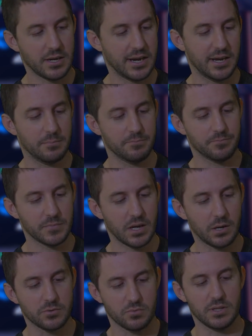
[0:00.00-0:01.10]
I
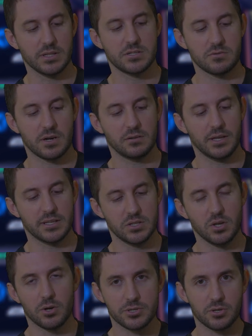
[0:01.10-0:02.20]
was really struggling
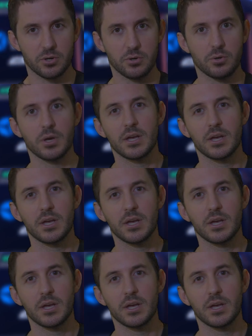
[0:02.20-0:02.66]
not to